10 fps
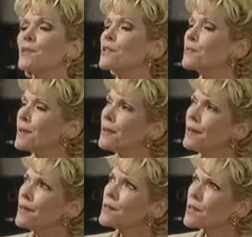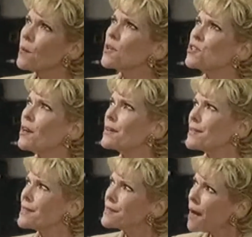happens to be so much
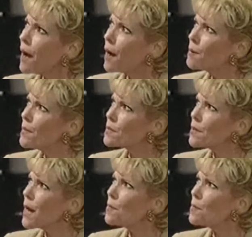younger than Tom,